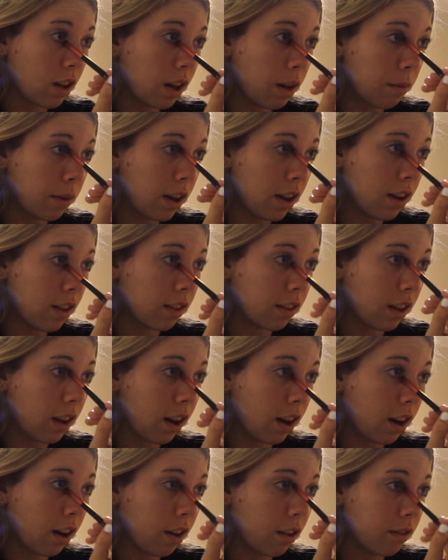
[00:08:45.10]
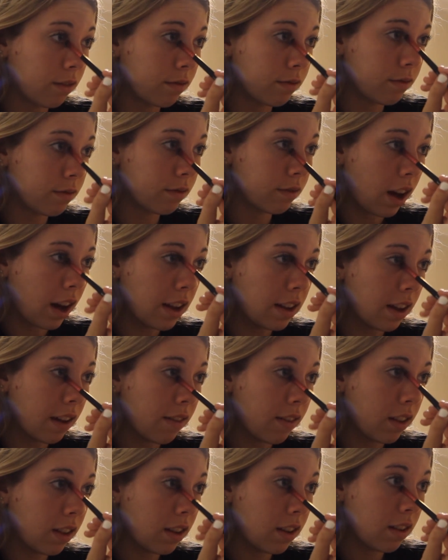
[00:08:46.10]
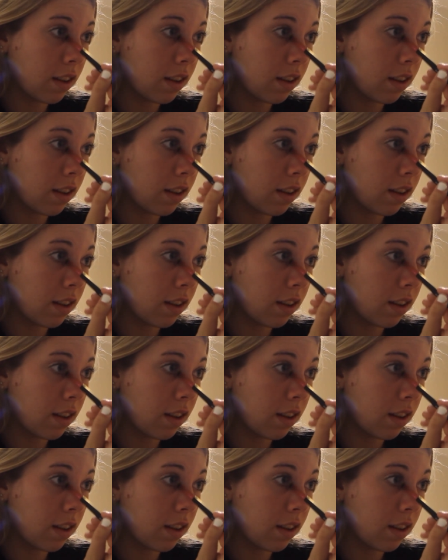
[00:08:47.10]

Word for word: I'm kind of scared. I definitely